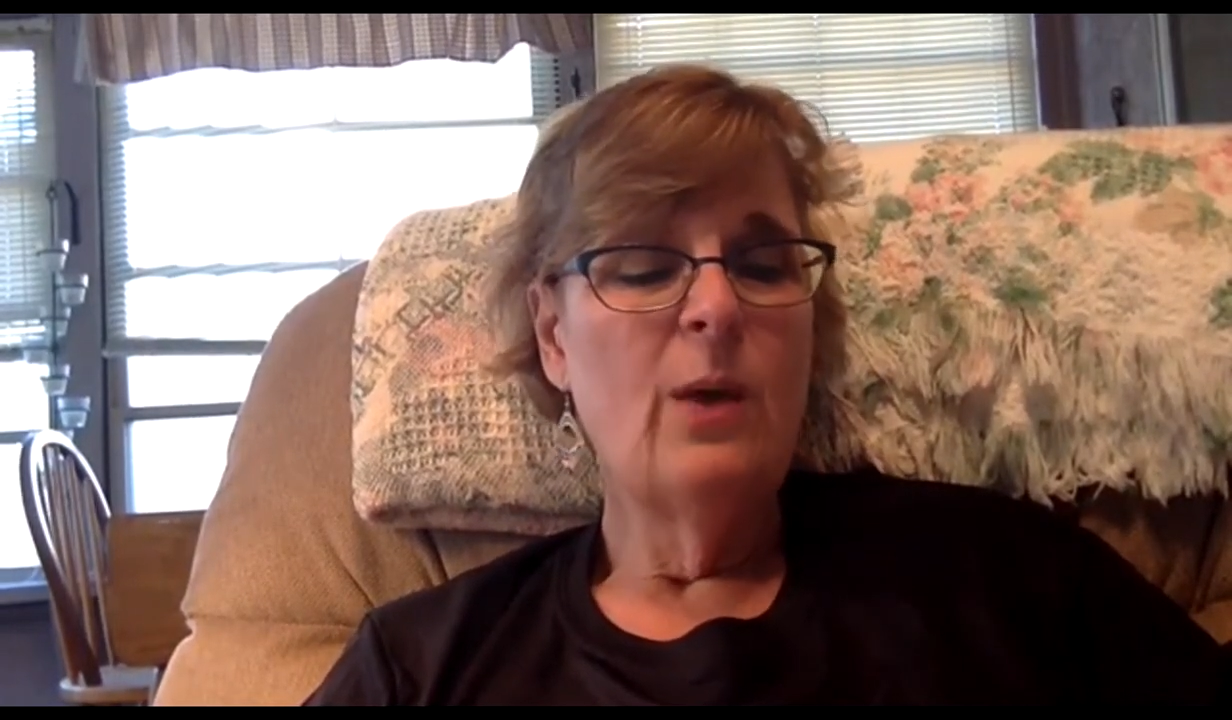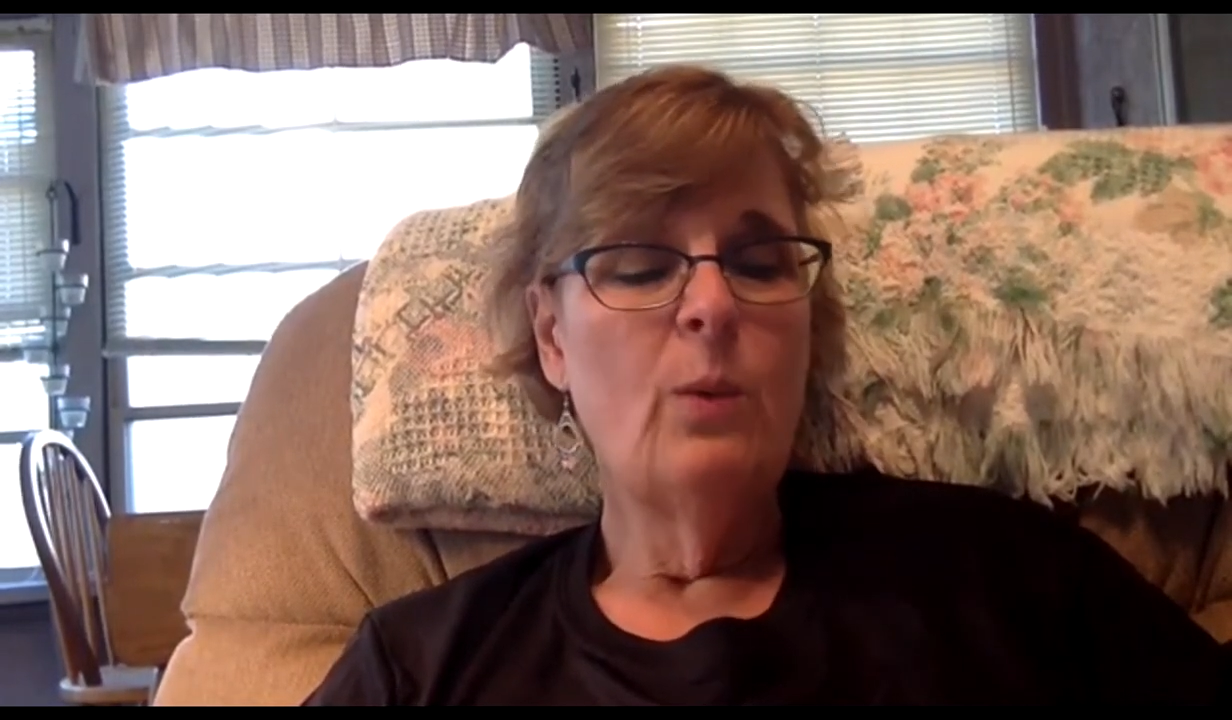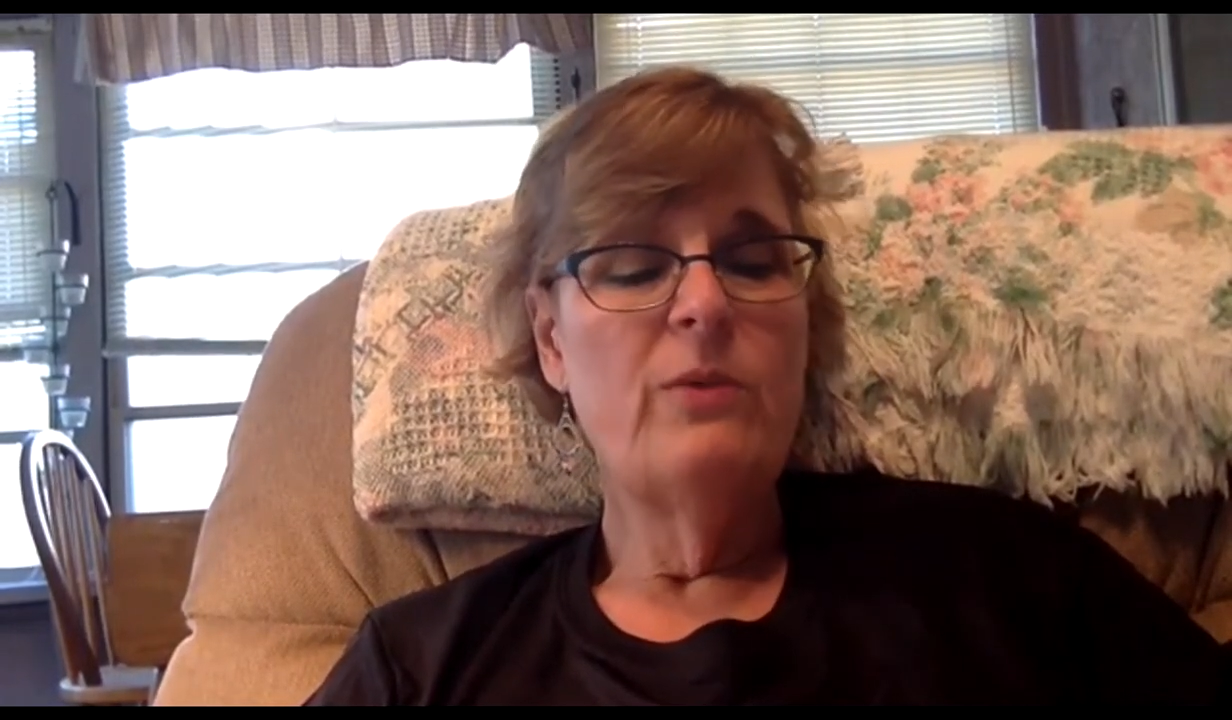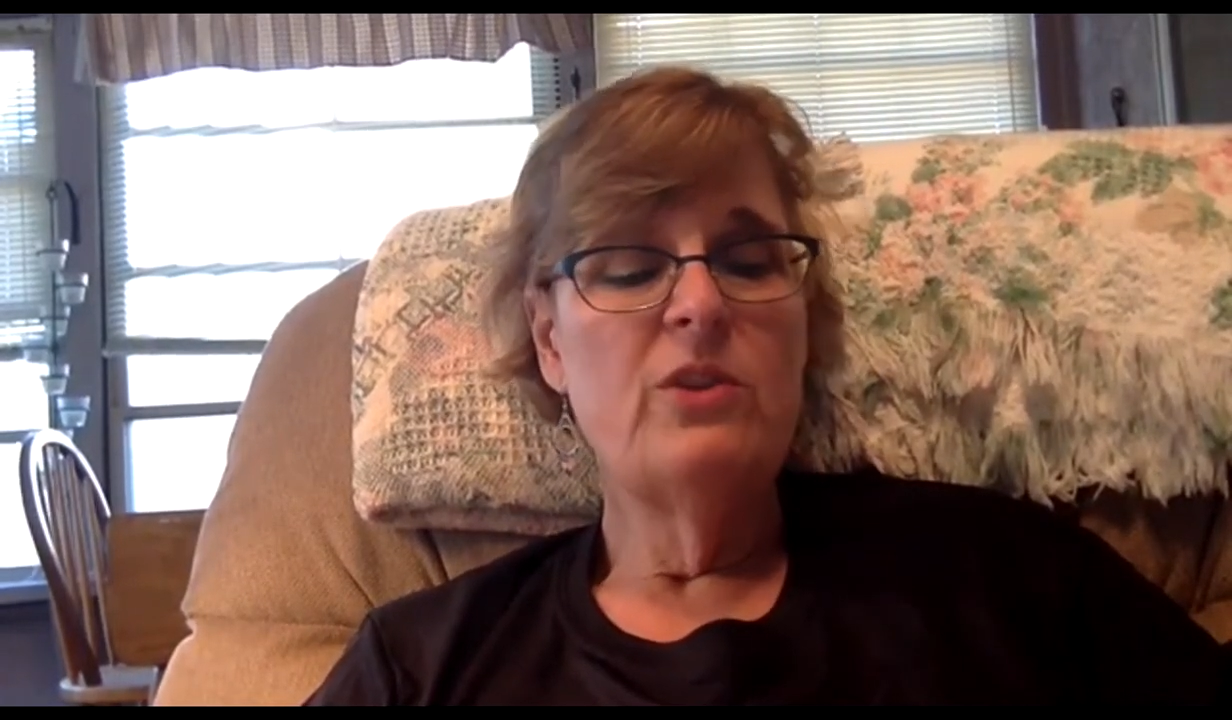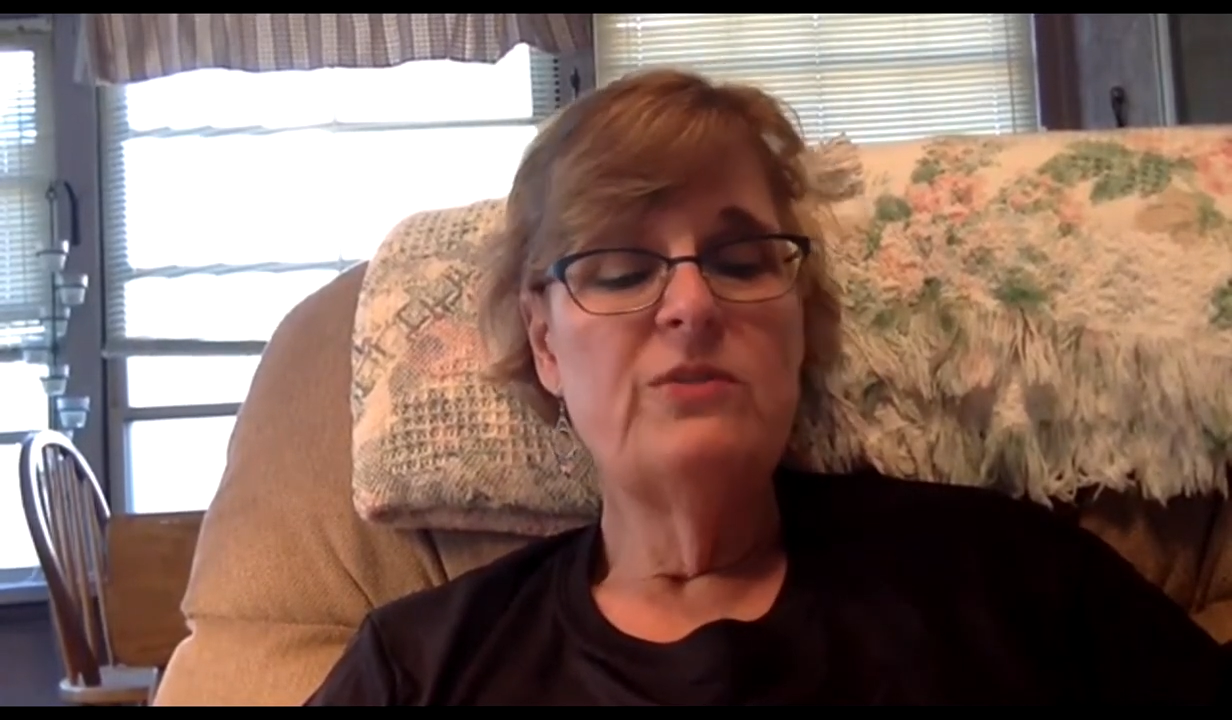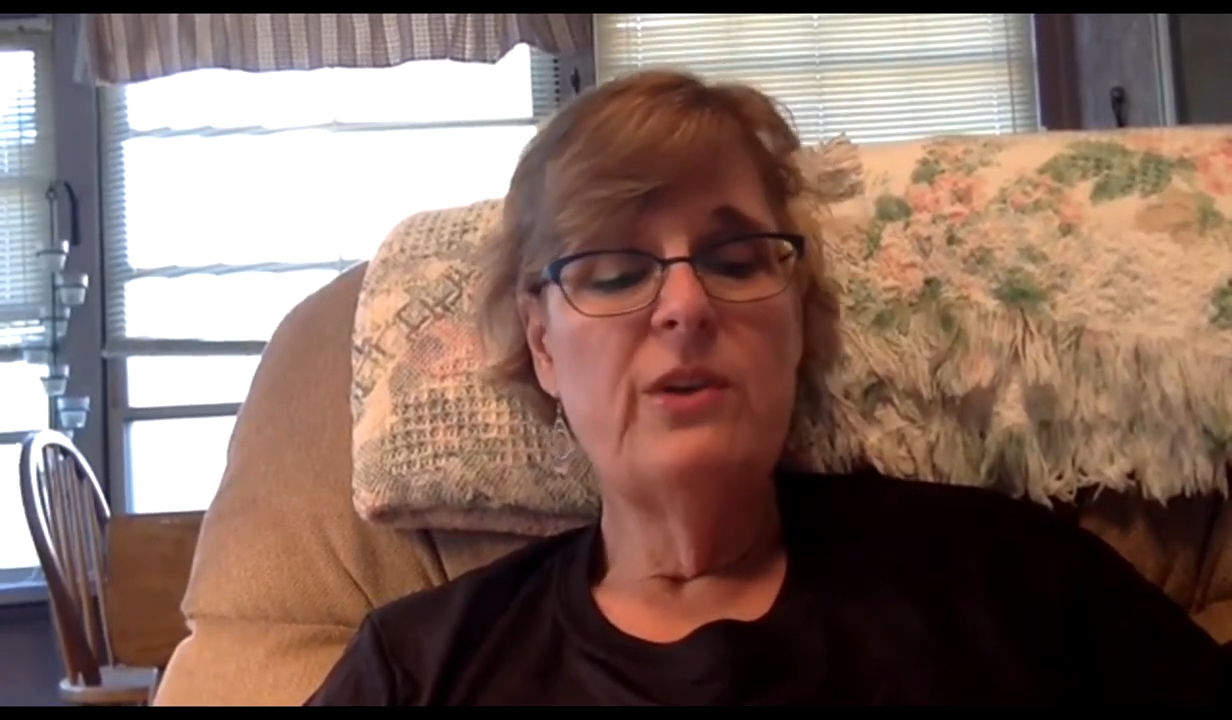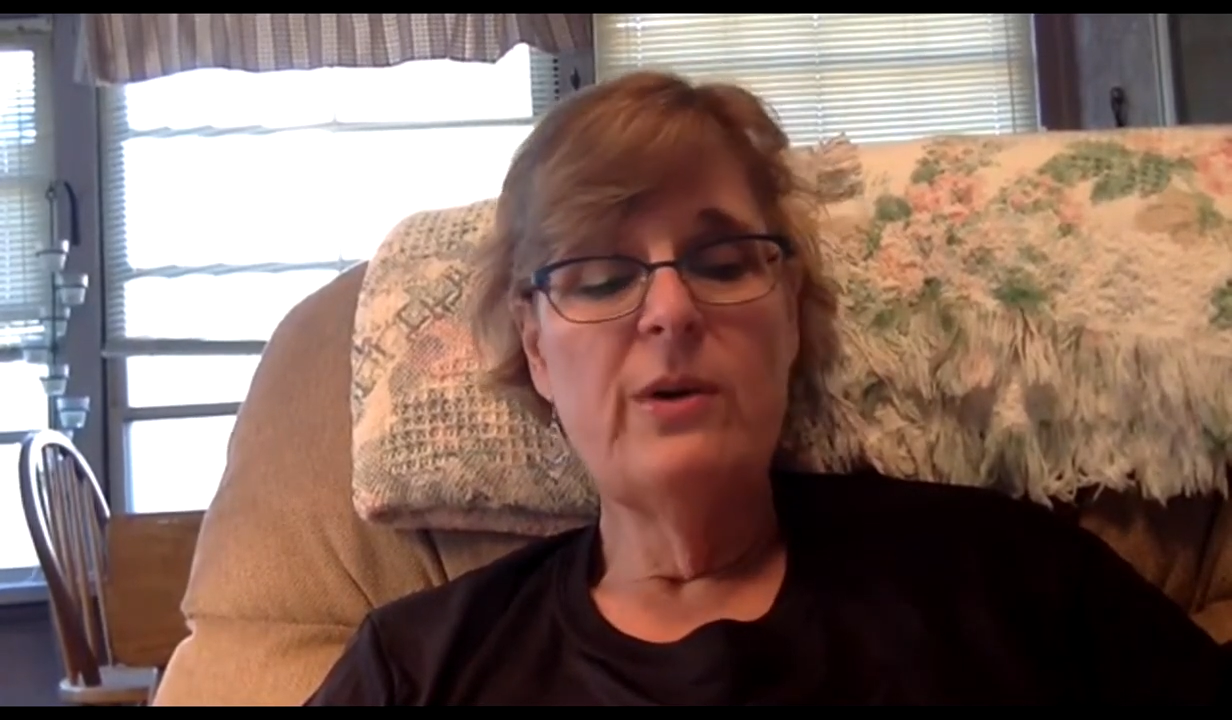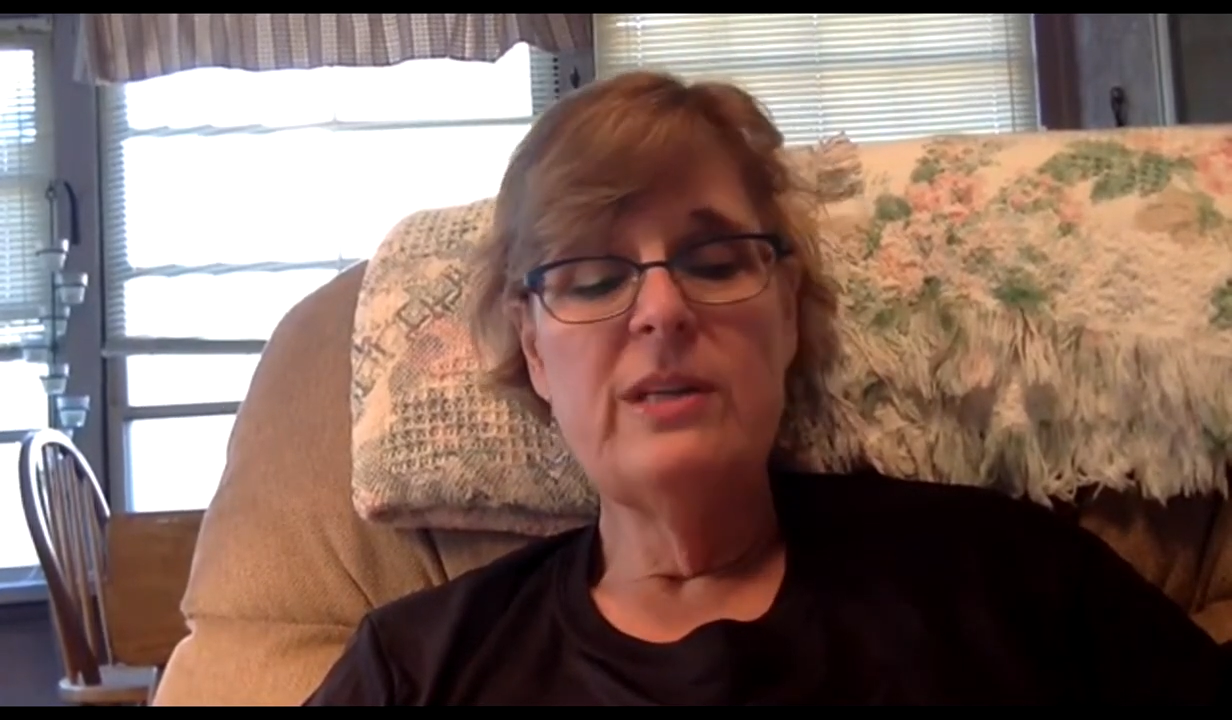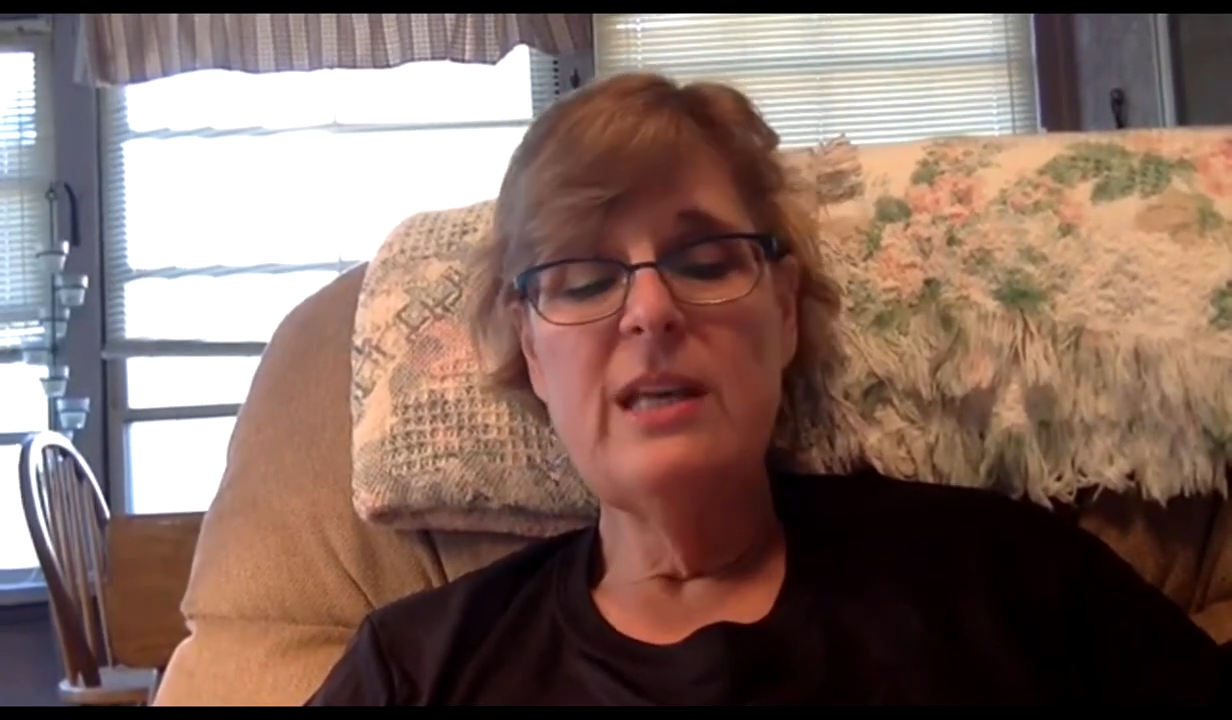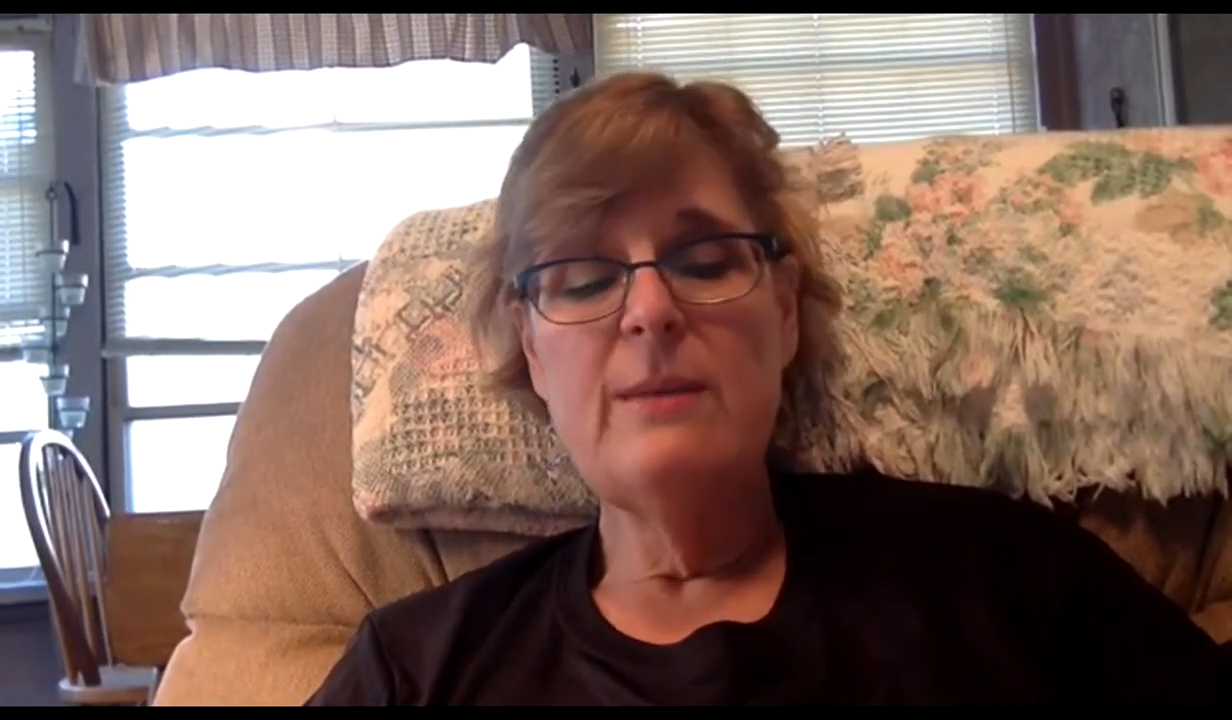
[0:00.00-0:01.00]
when those
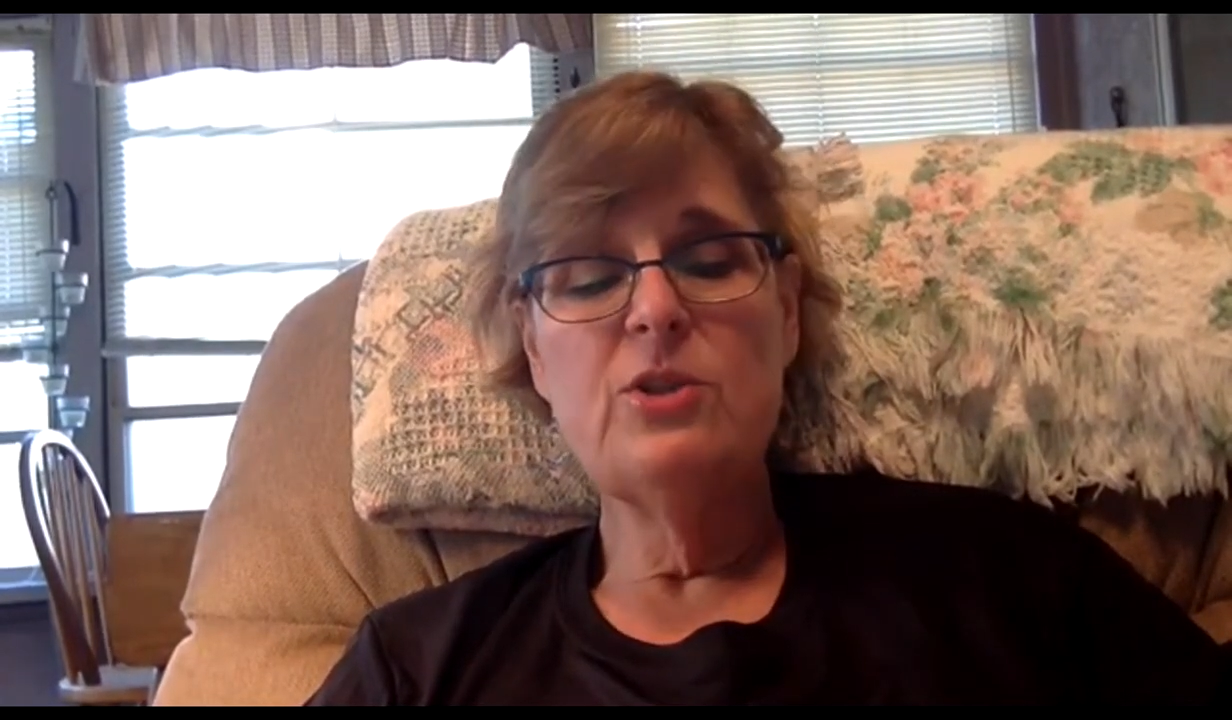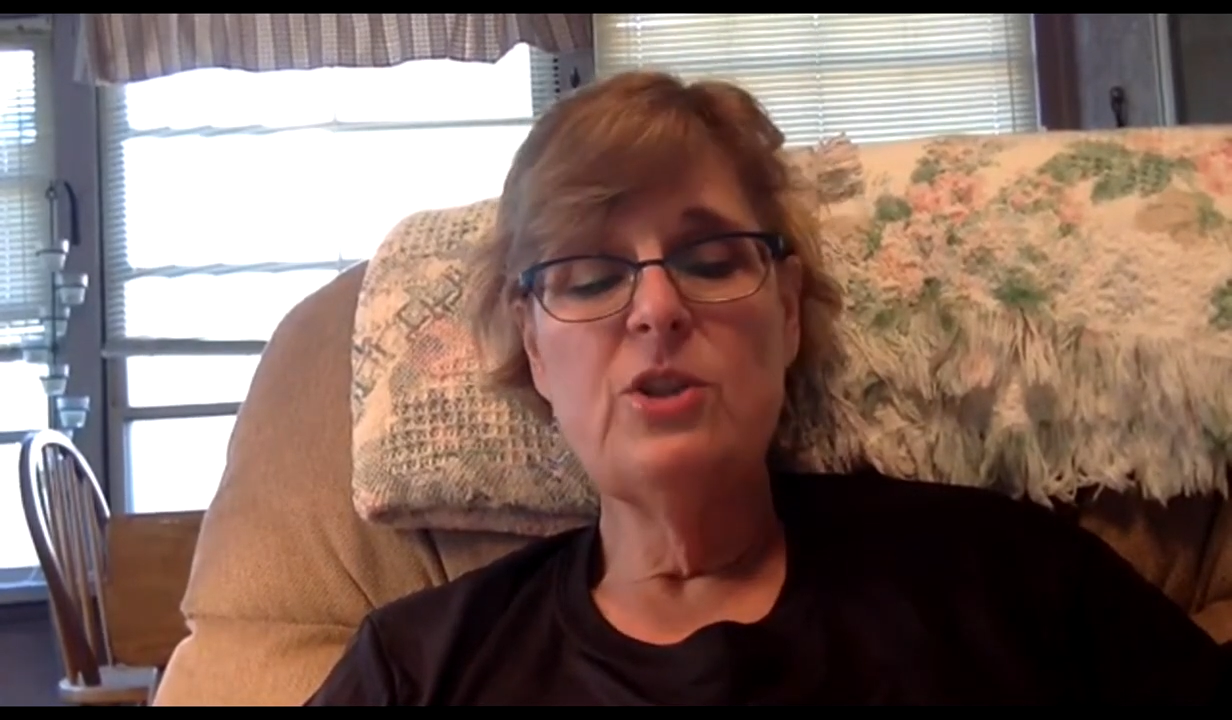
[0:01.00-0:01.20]
very same